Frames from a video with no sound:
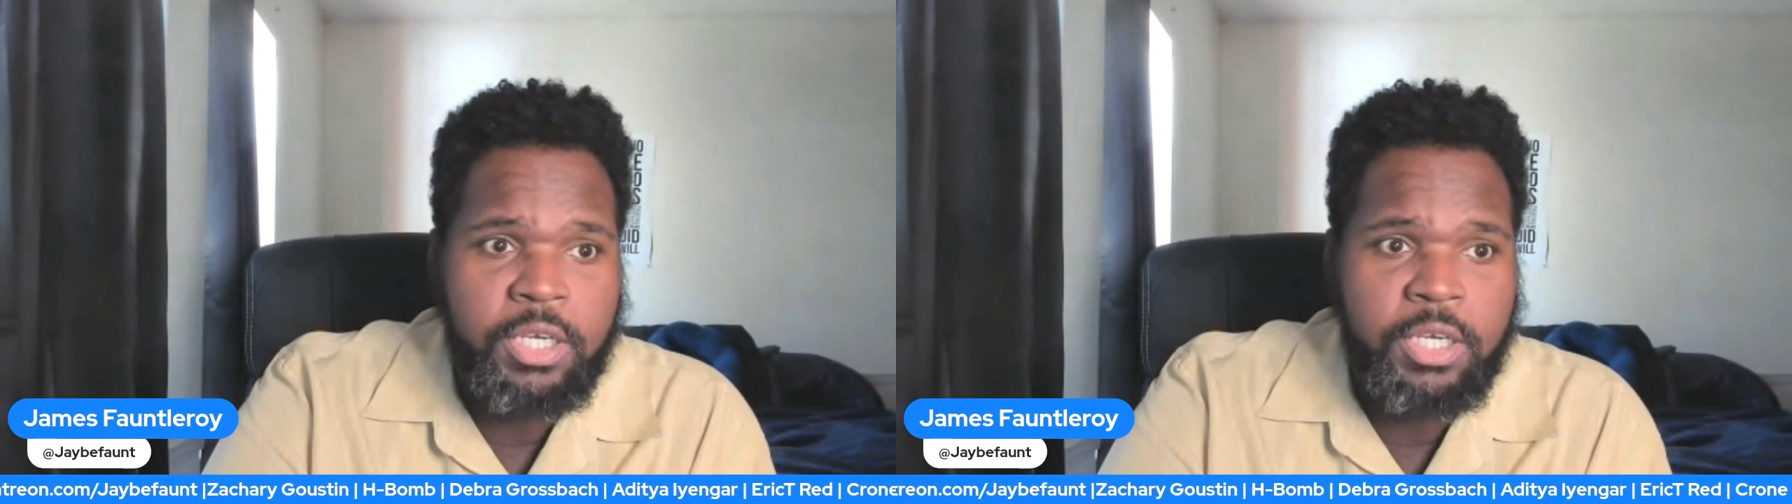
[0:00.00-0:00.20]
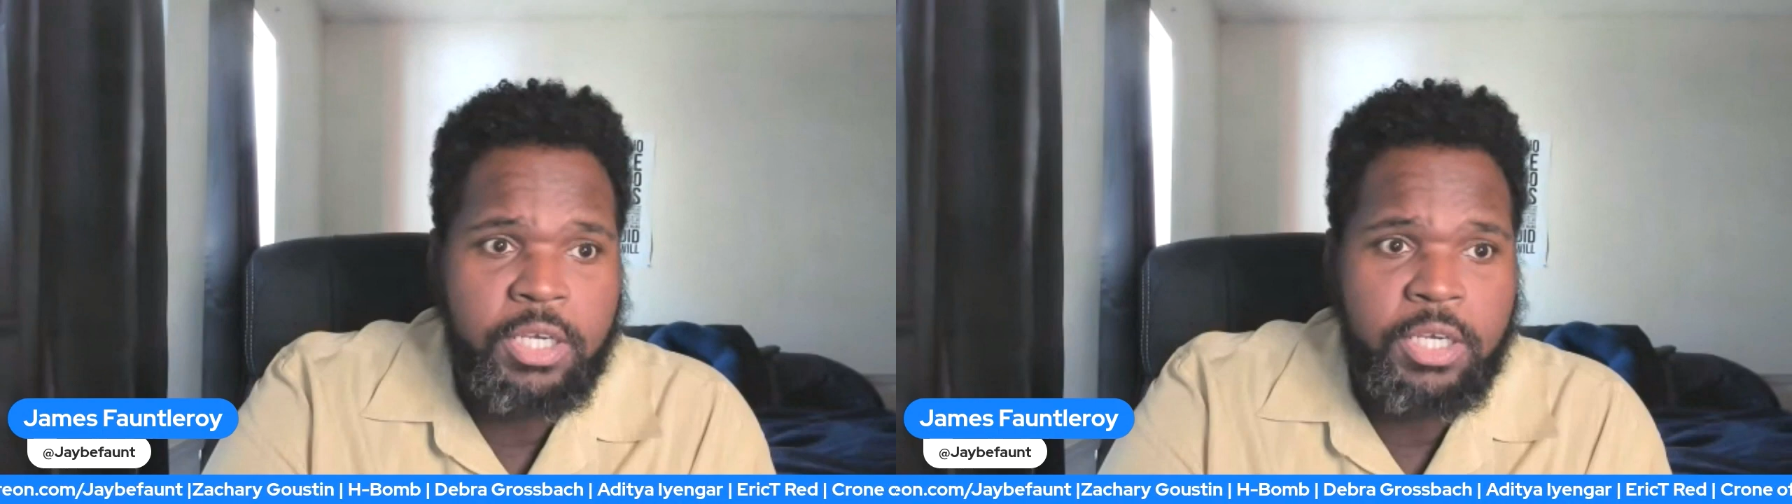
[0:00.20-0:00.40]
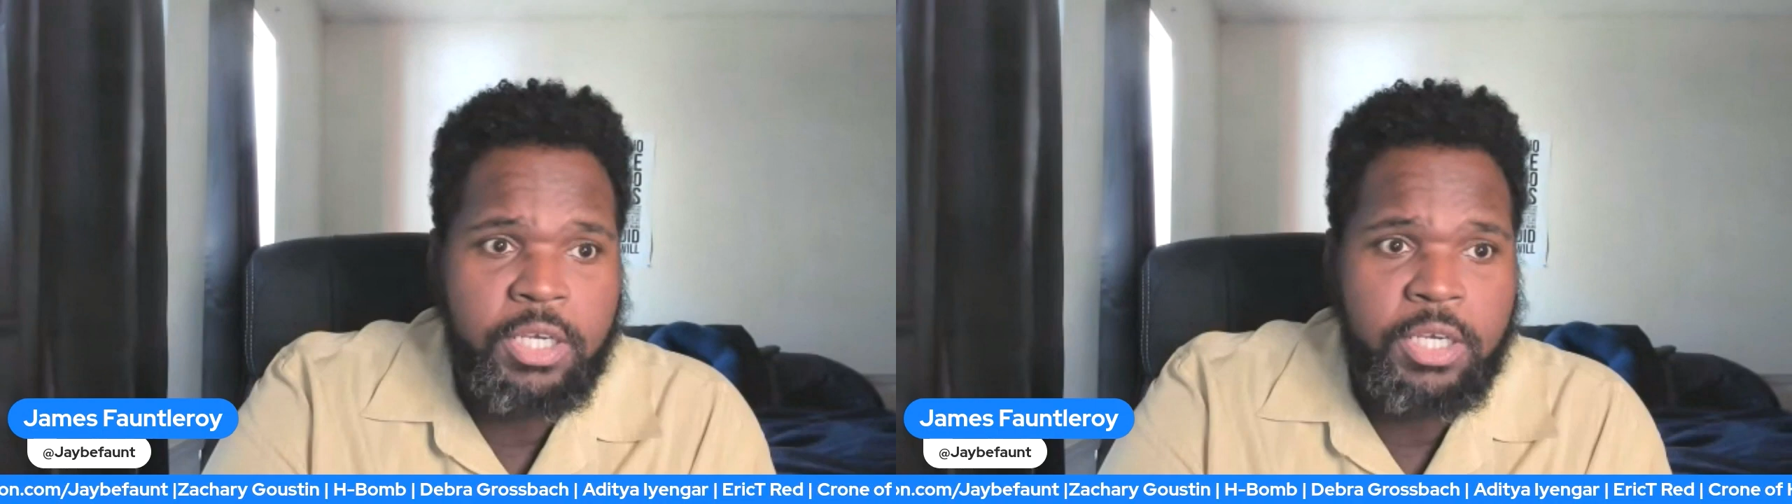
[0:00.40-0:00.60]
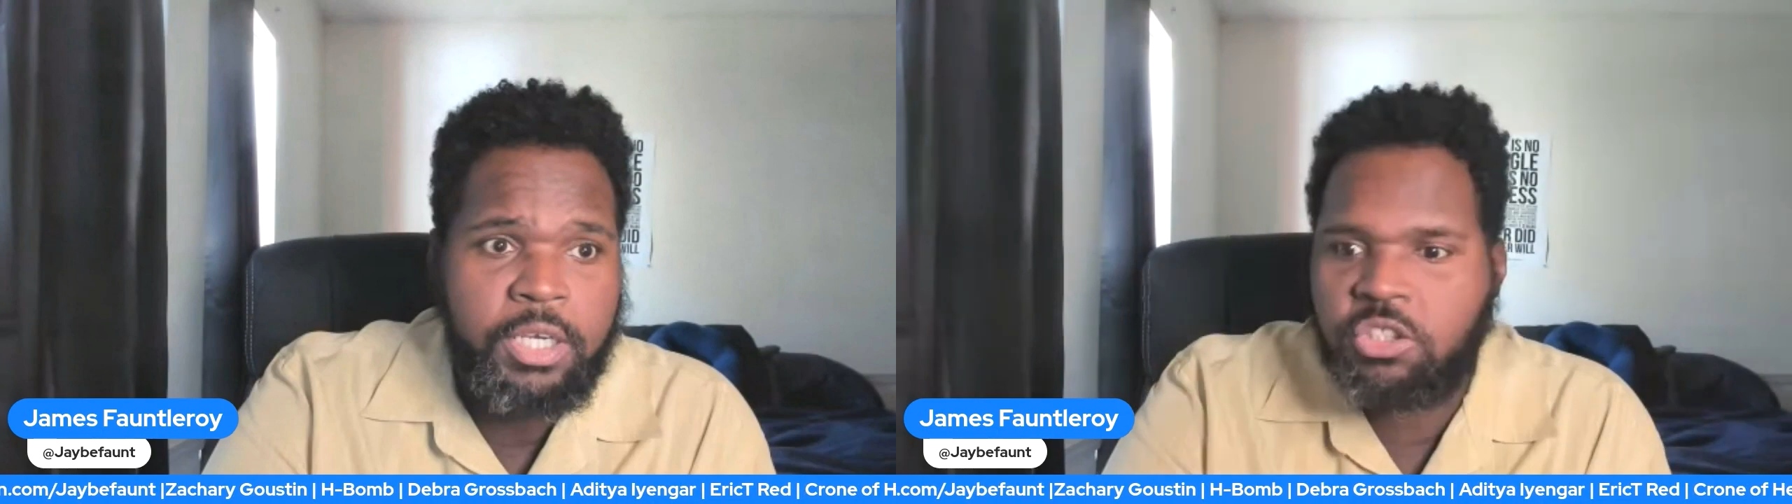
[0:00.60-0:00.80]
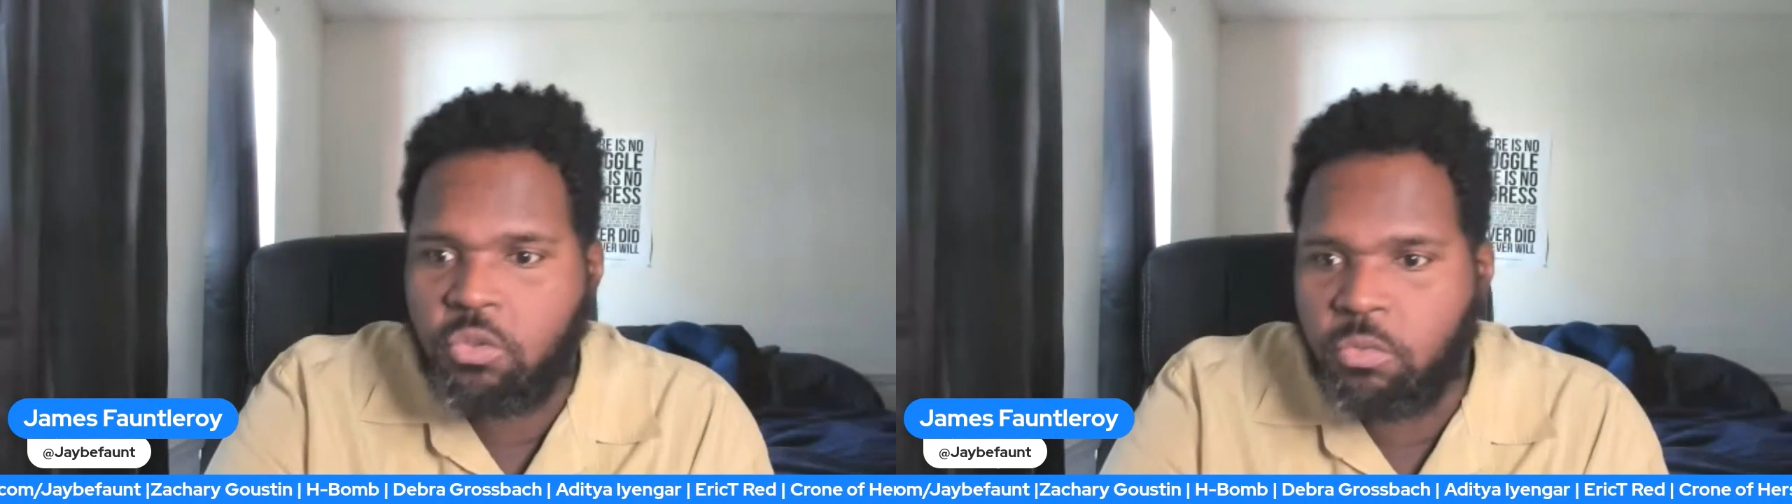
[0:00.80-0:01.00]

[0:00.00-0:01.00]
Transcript: just please do